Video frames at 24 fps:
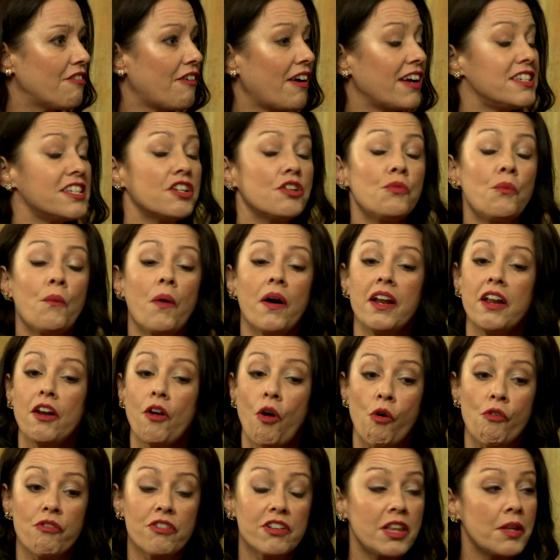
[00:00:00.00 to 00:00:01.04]
I didn't want it
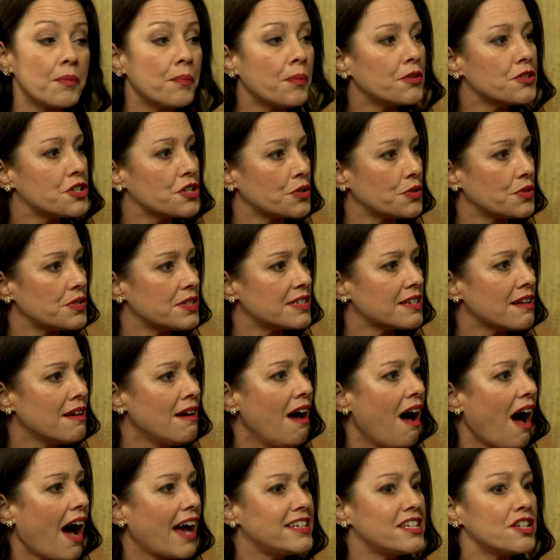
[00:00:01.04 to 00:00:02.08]
overly produced.
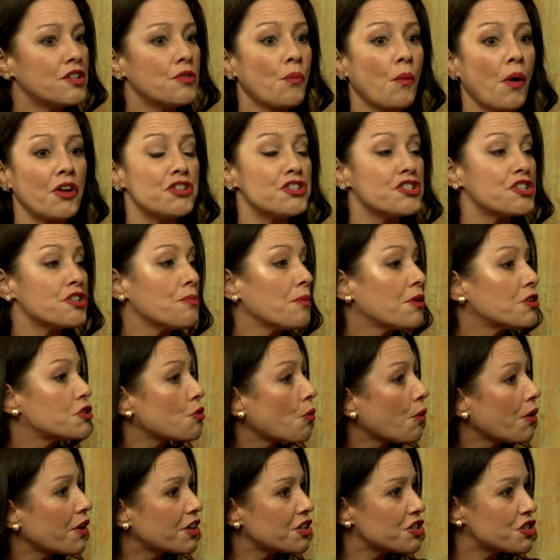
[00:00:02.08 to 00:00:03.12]
I didn't want too much
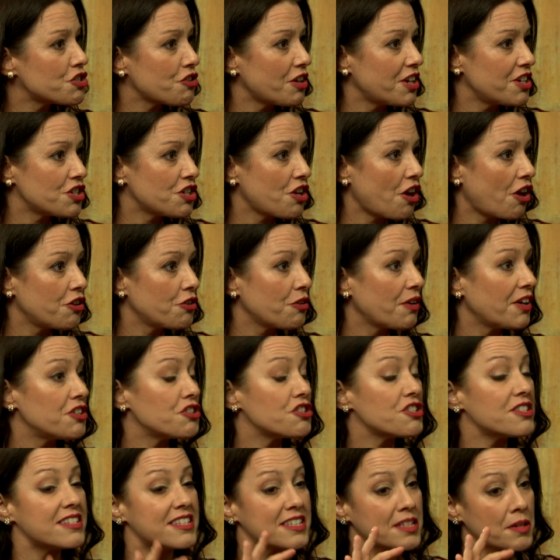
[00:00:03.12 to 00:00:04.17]
orchestration under it.
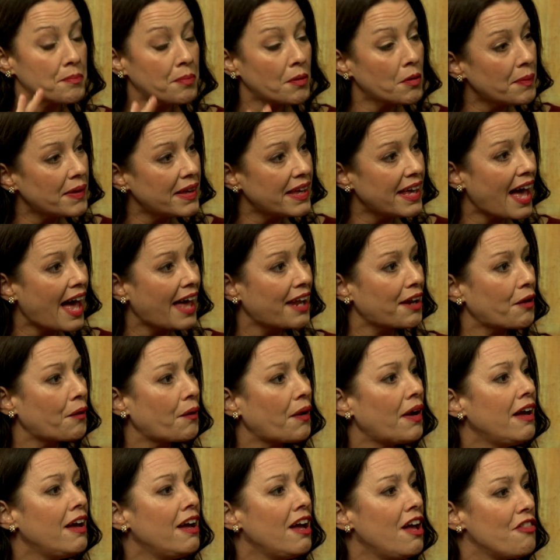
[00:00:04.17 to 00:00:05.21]
Just simple piano,
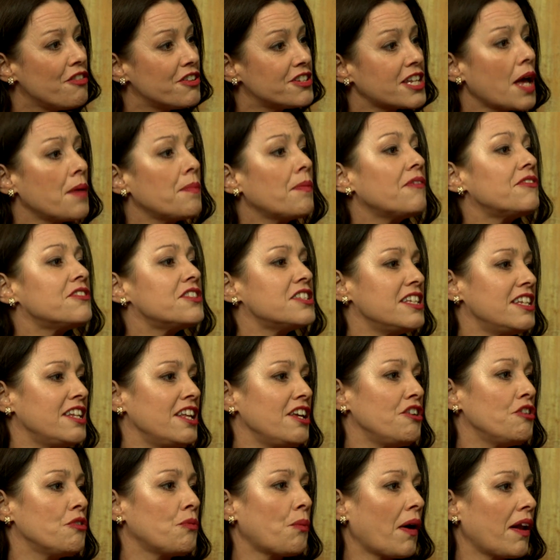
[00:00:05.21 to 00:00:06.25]
the type of CD
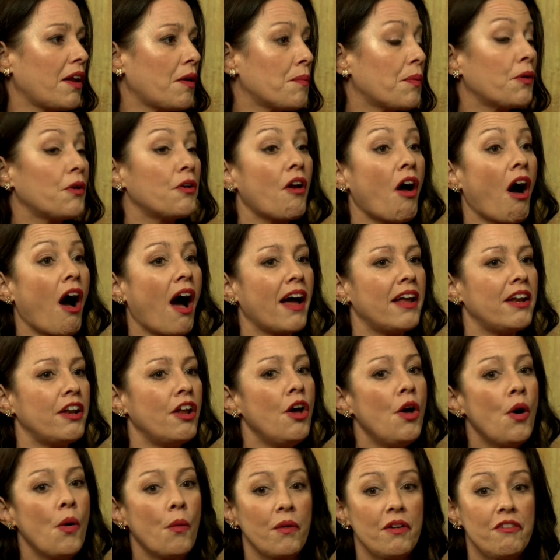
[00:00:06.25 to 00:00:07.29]
you'd want to put on
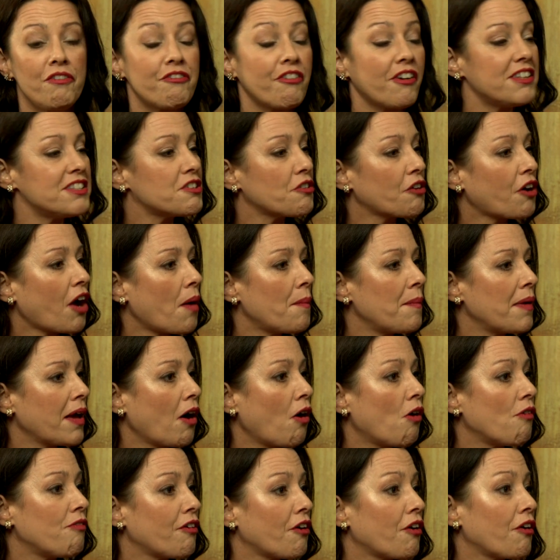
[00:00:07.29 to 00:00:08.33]
when friends are coming
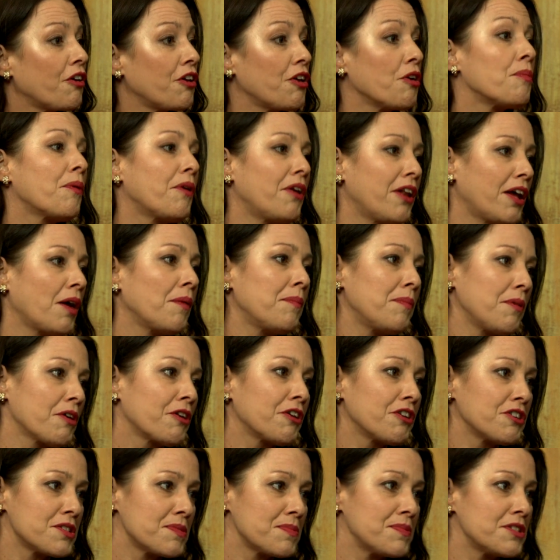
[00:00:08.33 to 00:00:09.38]
over or you're putting up your
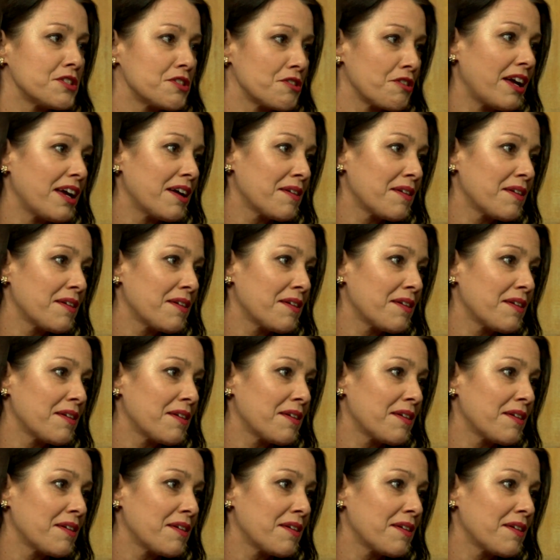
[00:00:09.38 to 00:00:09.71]
Christmas tree.